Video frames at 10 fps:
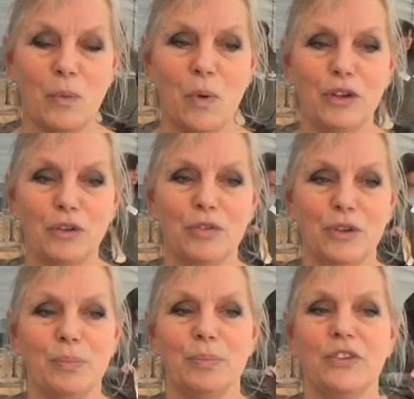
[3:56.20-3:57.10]

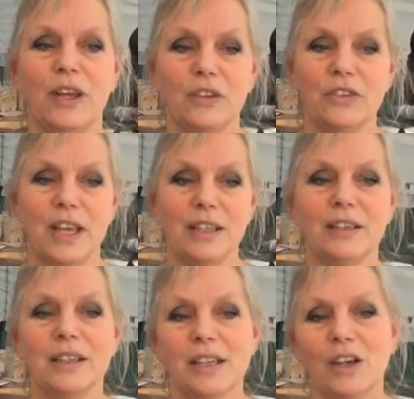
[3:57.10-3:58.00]
wonderful potatoes,
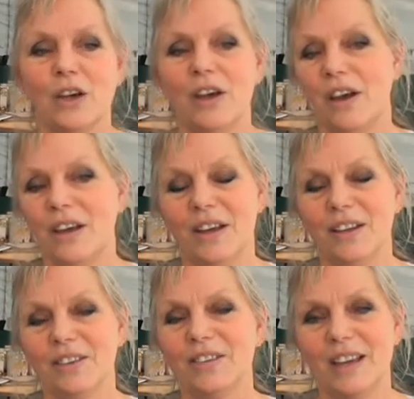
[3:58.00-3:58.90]
and
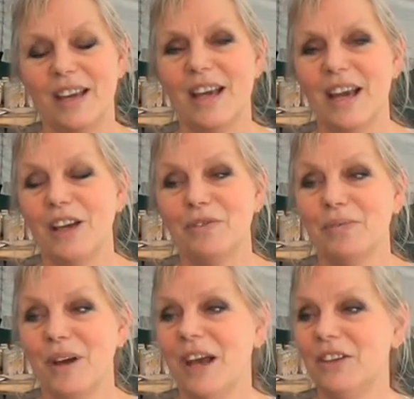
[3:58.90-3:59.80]

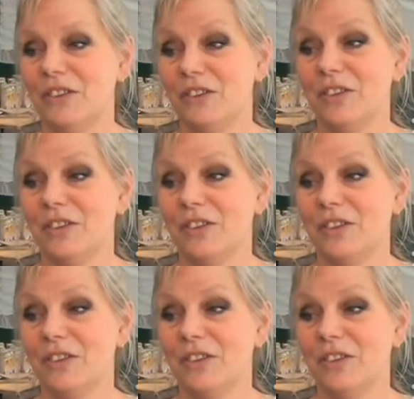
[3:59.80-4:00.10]
I just